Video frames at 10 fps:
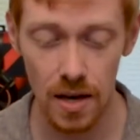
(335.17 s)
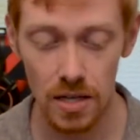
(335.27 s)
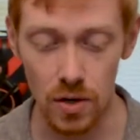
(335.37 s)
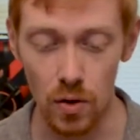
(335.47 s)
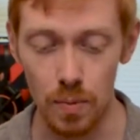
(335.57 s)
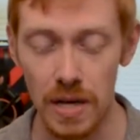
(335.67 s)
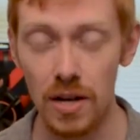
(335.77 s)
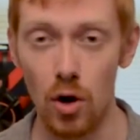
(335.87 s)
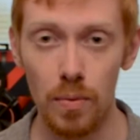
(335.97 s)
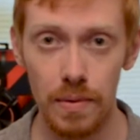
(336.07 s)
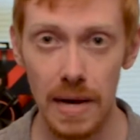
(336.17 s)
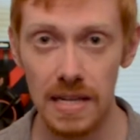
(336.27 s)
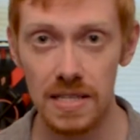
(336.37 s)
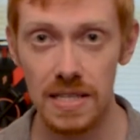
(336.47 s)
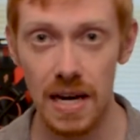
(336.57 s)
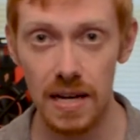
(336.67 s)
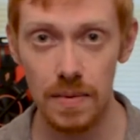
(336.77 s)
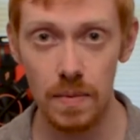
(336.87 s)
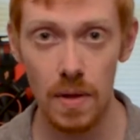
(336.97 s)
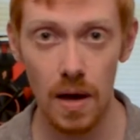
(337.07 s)
So being an open back
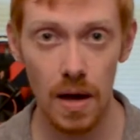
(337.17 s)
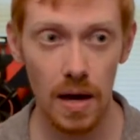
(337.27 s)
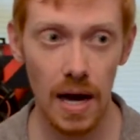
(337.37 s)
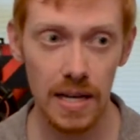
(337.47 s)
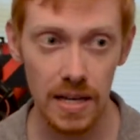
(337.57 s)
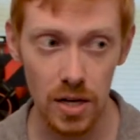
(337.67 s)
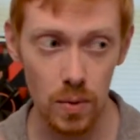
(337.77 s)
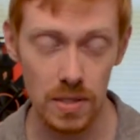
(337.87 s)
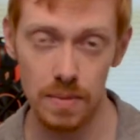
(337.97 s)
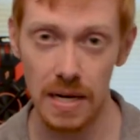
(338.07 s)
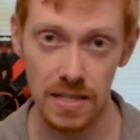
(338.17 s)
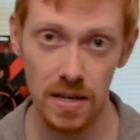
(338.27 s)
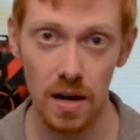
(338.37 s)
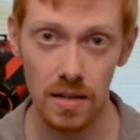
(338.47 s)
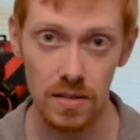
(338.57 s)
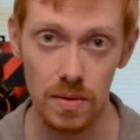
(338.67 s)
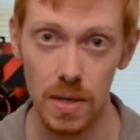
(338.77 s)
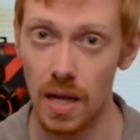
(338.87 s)
design, I can hear when somebody's talking to me,